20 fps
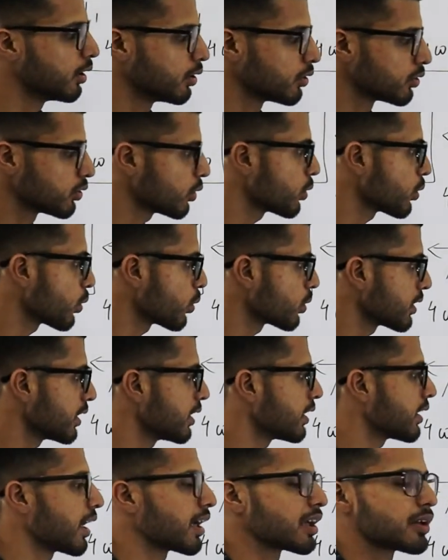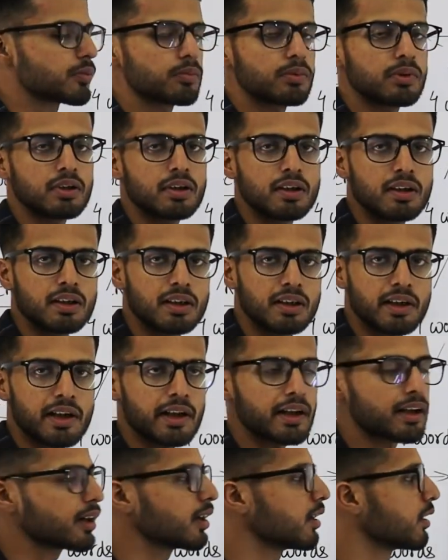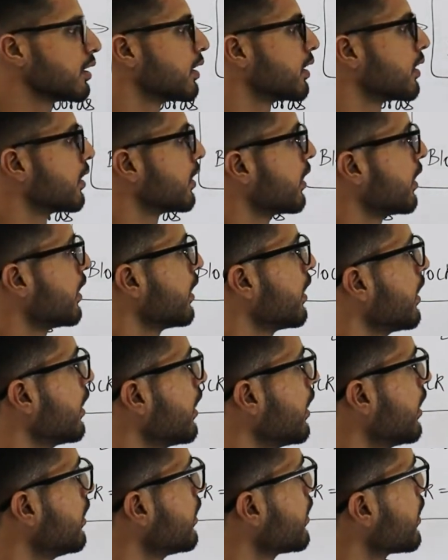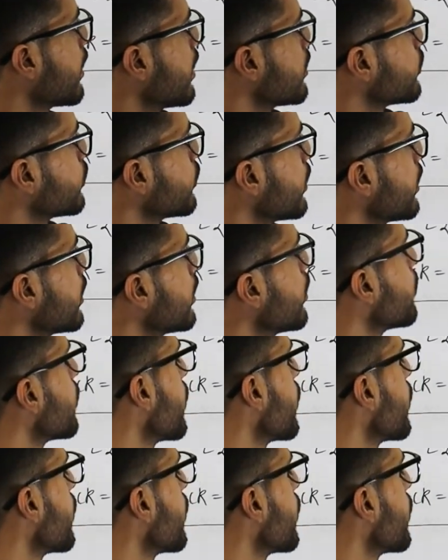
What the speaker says: So total time taken in transferring a